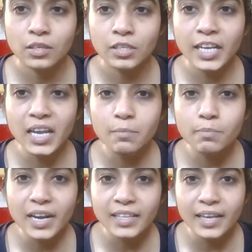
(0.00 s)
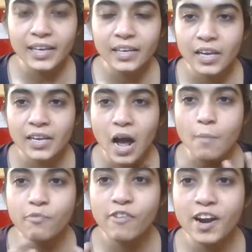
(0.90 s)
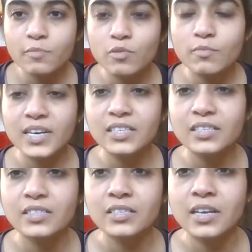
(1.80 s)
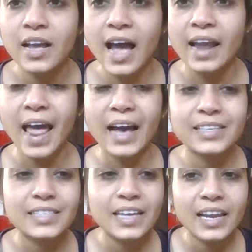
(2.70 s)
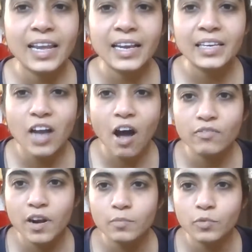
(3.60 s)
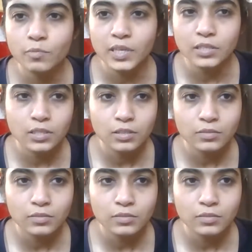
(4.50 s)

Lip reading: Deep breathing in upward movement and exhaling in downward movement.